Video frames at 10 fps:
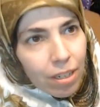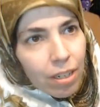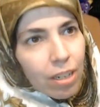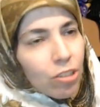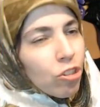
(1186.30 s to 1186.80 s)

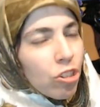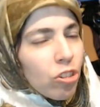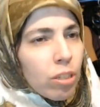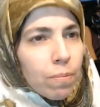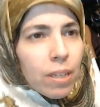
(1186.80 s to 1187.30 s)
There's just
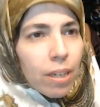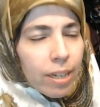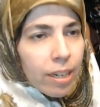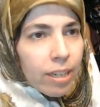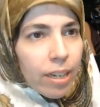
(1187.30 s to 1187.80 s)
something,
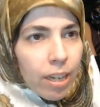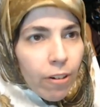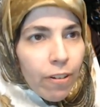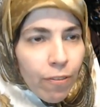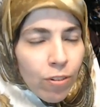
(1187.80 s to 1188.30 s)
again, out
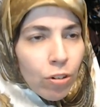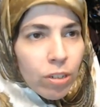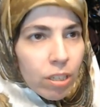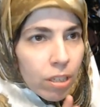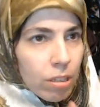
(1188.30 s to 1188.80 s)
of
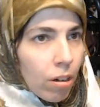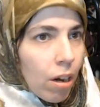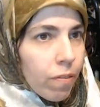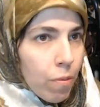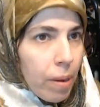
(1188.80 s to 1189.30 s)
focus and
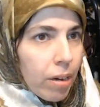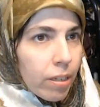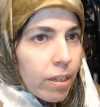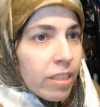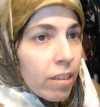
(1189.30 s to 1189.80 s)
off about it.
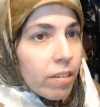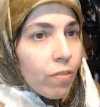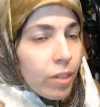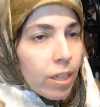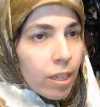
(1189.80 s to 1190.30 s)
It doesn't
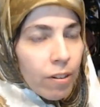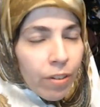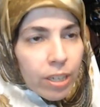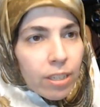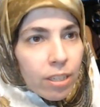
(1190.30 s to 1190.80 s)
feel like a
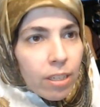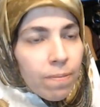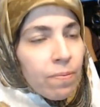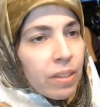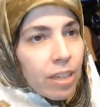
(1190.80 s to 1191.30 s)
fight scene.
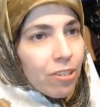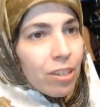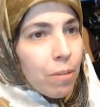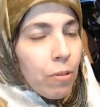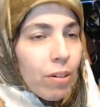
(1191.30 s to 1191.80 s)
Now, don't
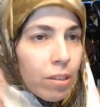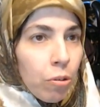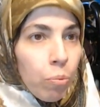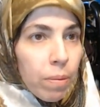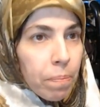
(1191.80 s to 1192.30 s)
get me wrong. The
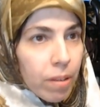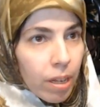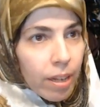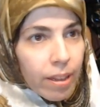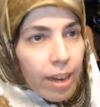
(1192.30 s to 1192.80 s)
whip
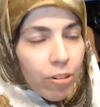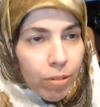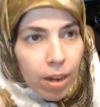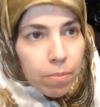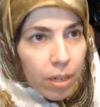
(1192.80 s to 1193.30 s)
thing that
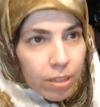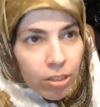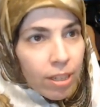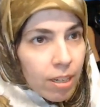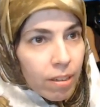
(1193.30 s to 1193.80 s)
grabbed onto
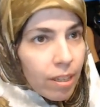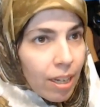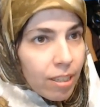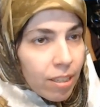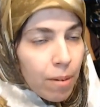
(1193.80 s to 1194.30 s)
the end of the
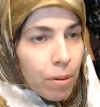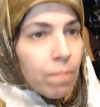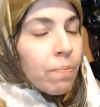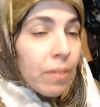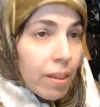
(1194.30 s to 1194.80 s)
lightsaber,
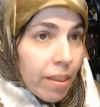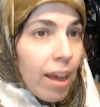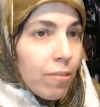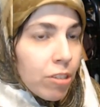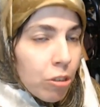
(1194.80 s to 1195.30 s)

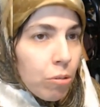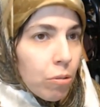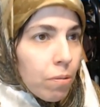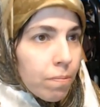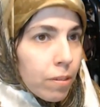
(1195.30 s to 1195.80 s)
that was cool.
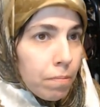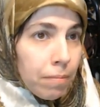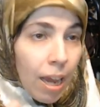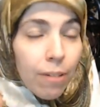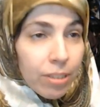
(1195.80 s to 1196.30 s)

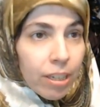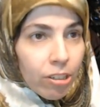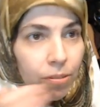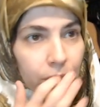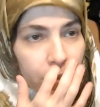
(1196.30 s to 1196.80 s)
That was
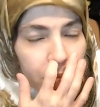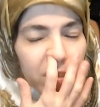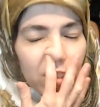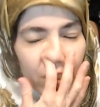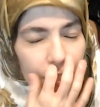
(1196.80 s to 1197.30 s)
actually really cool.
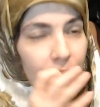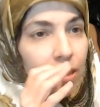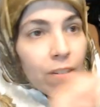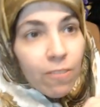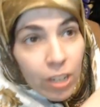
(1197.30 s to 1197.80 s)
Just
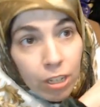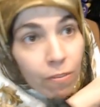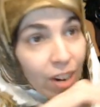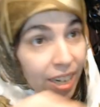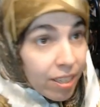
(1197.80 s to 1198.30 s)
the
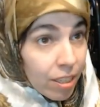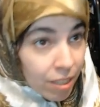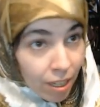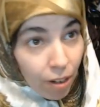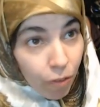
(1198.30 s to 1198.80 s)
device
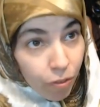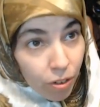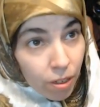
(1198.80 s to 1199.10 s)
itself.